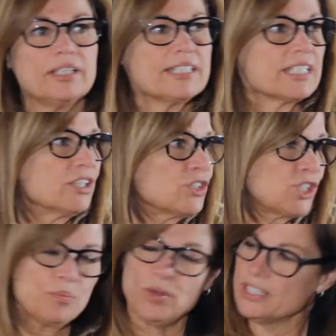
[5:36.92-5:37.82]
let's kind of
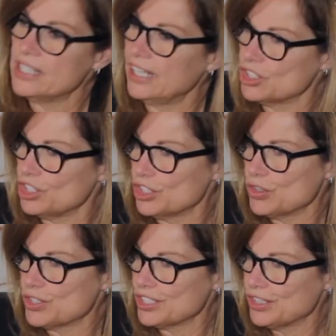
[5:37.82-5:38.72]
jump right to that dark
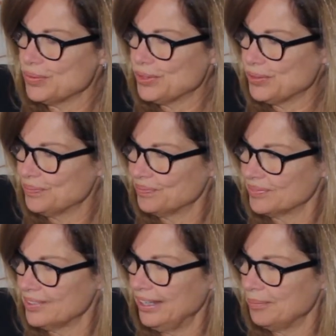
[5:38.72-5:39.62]
horse in the room,
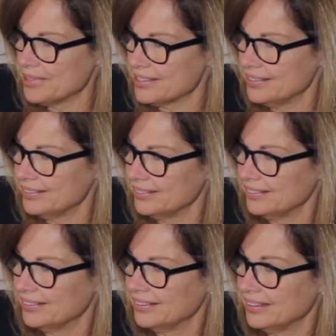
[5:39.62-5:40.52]
Amazon.
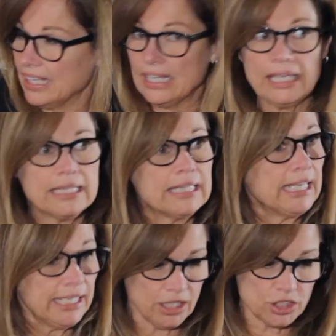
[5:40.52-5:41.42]

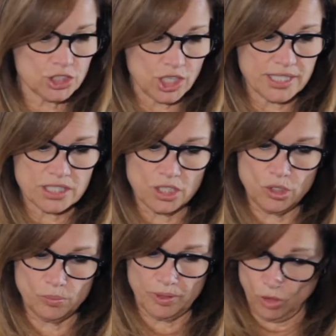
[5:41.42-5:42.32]
They just
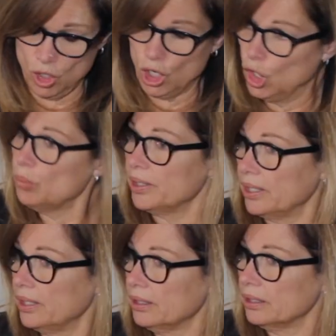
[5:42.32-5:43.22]
are opening